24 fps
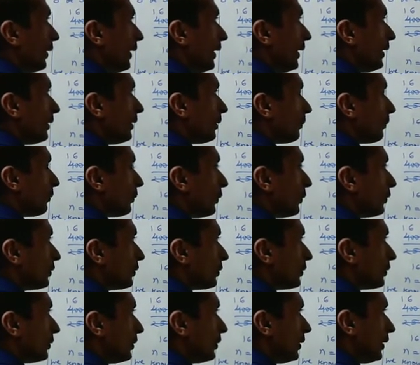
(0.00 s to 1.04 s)
8
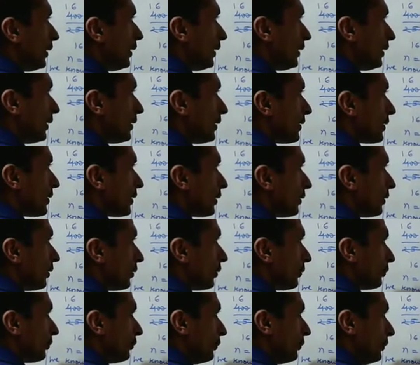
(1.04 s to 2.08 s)
upon 3 is equal
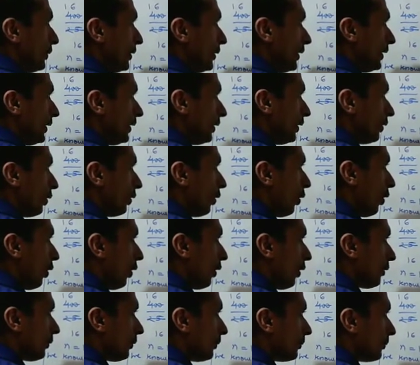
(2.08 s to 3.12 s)
to D,
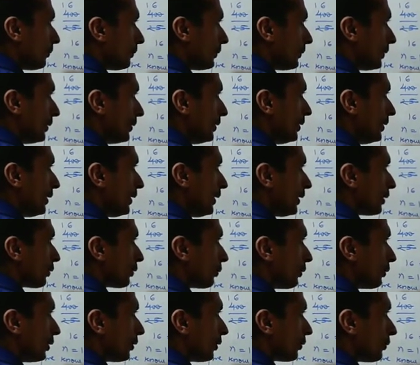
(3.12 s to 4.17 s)
or D
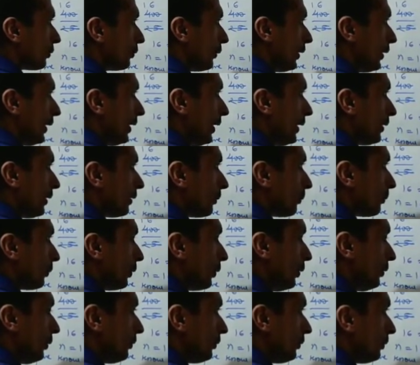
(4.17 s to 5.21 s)
equal to 8
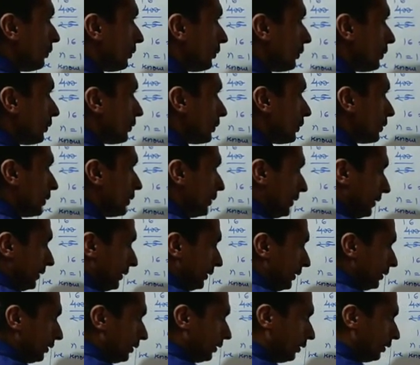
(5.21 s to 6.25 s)
upon 3.
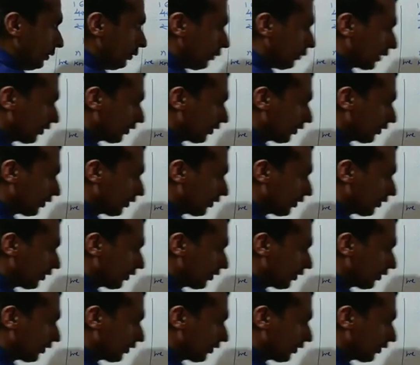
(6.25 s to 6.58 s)
Okay